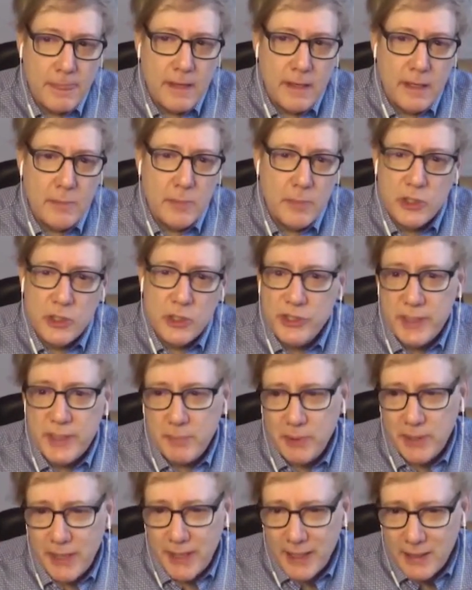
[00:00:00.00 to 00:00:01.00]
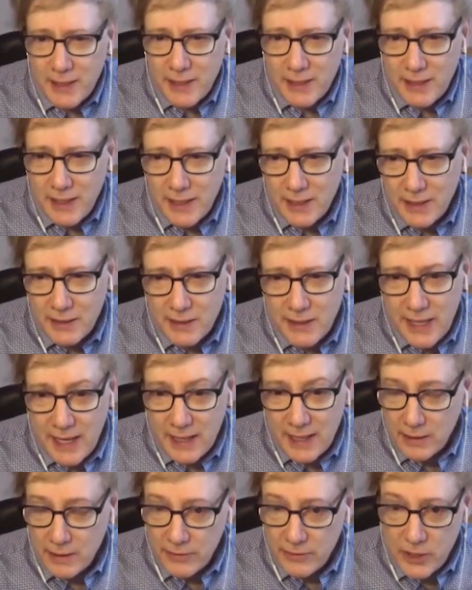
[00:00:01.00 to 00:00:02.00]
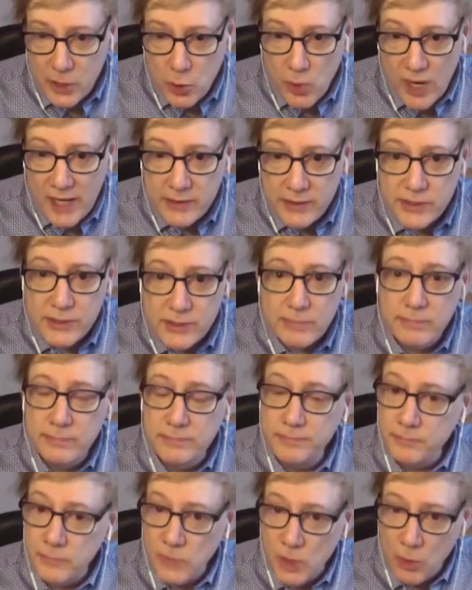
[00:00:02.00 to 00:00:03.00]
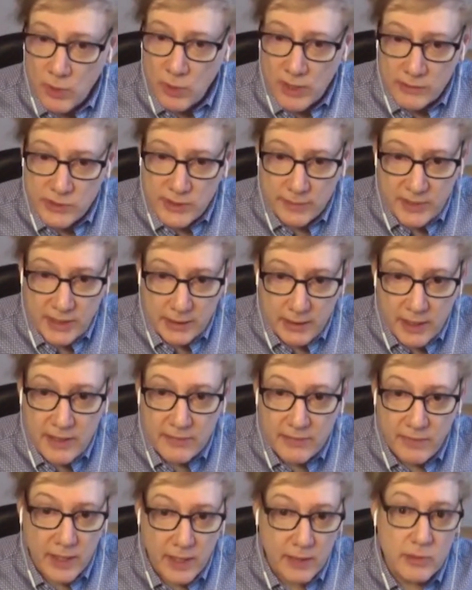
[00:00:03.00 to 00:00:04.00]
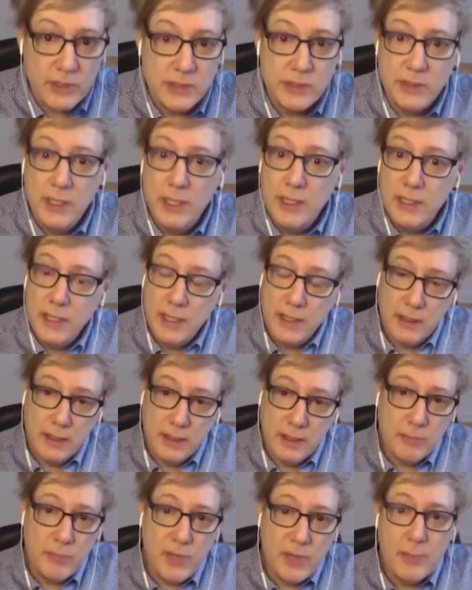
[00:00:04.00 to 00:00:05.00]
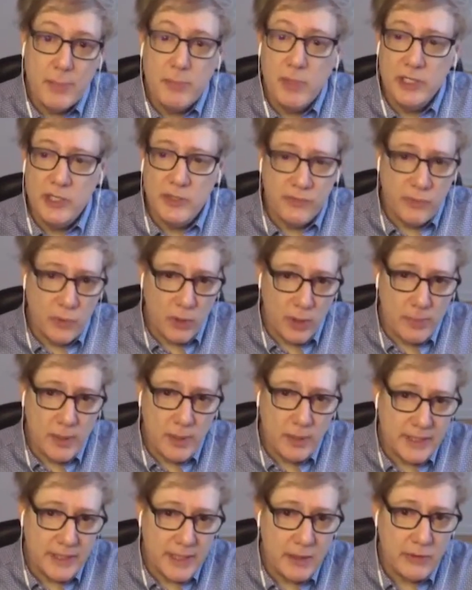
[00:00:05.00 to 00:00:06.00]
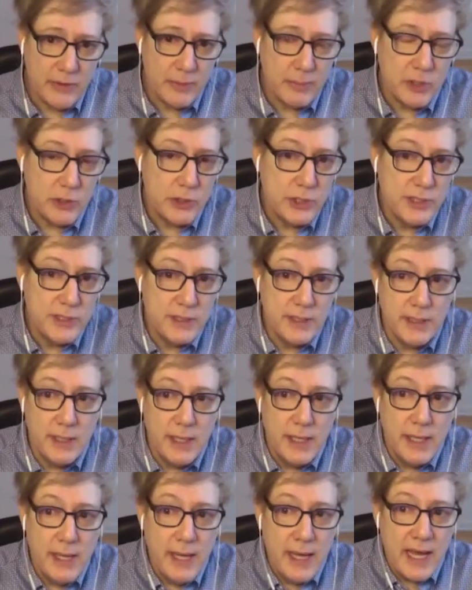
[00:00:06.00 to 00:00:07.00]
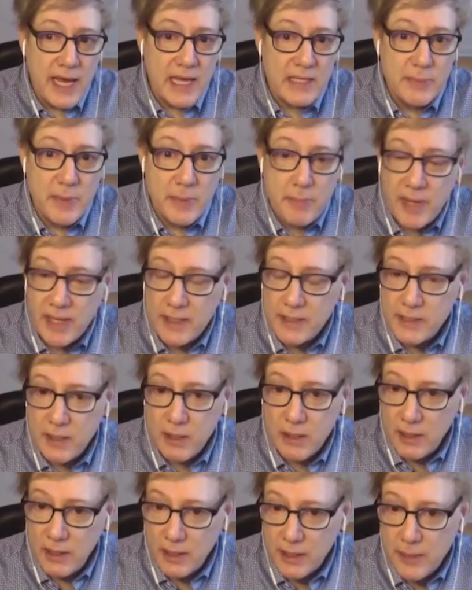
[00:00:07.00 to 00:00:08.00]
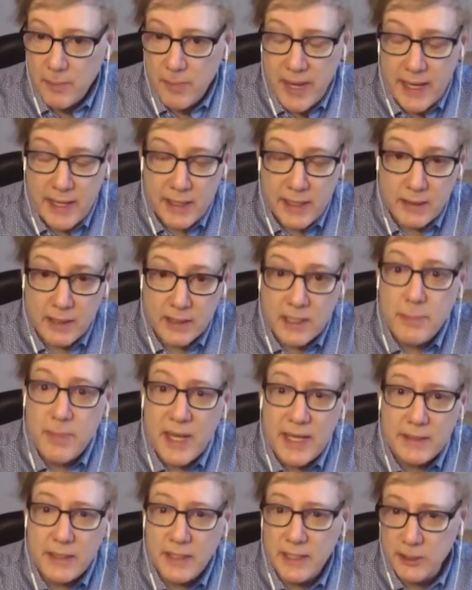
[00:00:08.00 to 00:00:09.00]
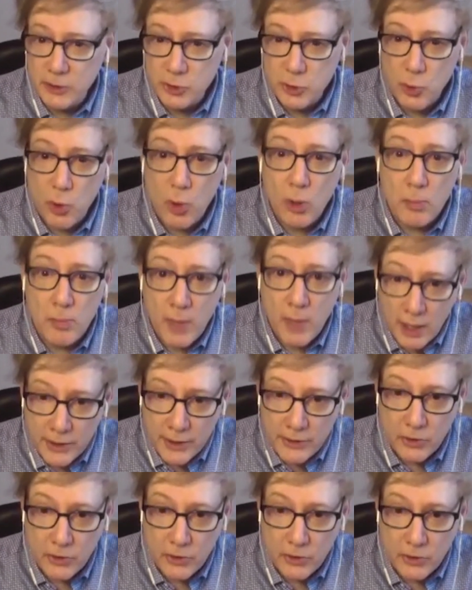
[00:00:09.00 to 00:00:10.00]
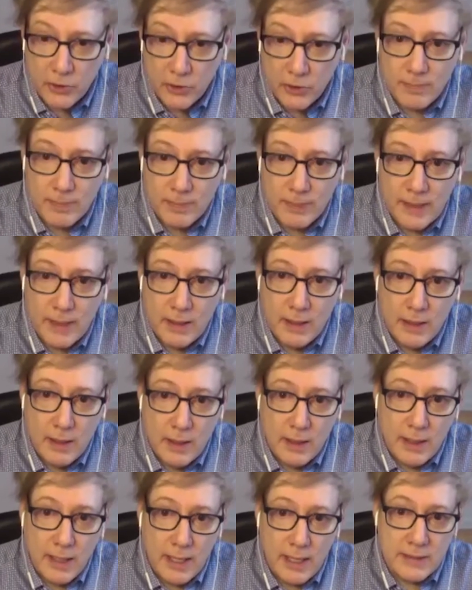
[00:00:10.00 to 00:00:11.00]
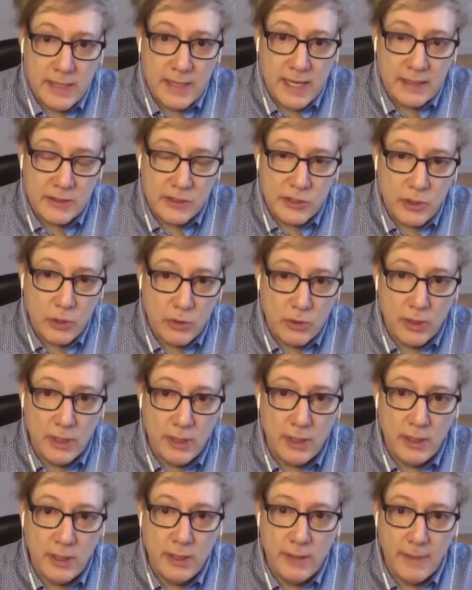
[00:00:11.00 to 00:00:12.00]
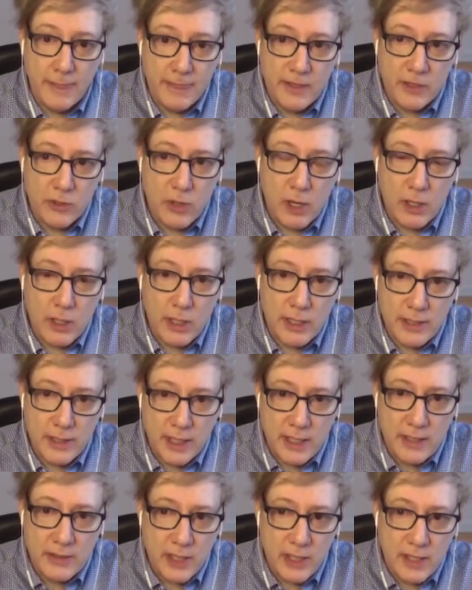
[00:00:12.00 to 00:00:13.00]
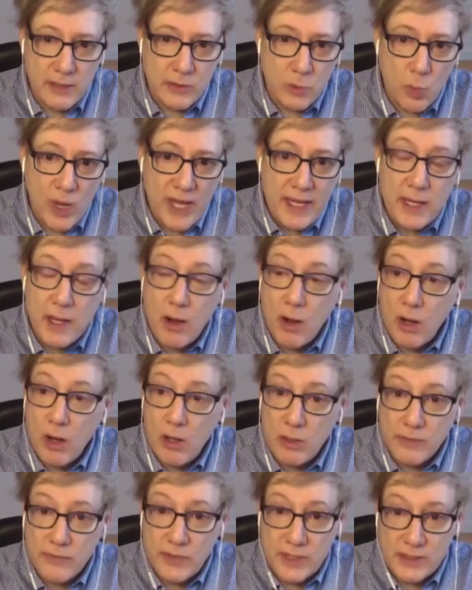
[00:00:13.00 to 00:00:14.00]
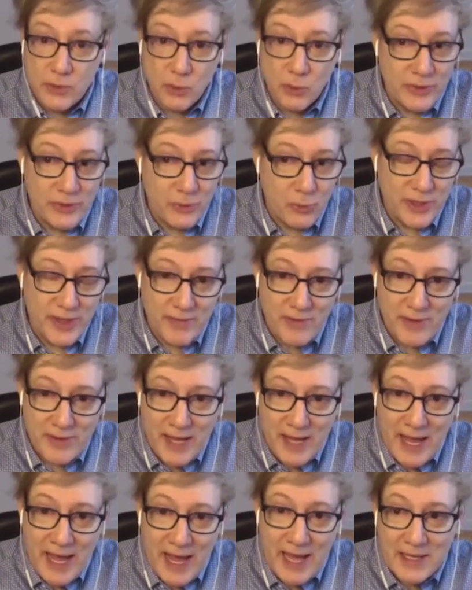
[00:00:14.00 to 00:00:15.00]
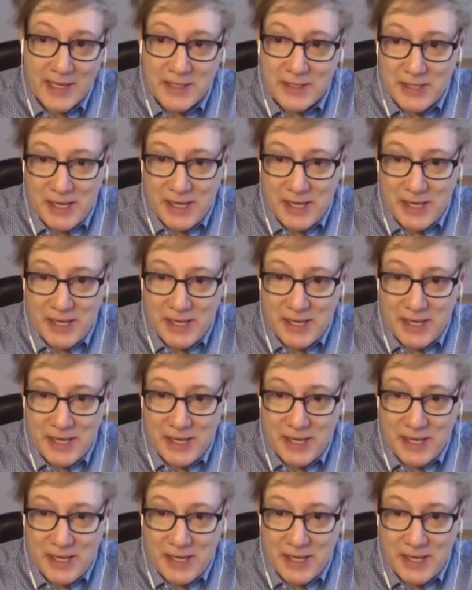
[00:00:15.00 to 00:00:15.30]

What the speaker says: emergency planning in Canada and the U.S. around something like a virus, preparation for a public health emergency, has been based on a command and control model. And so there are, in the way all of these, when they've had,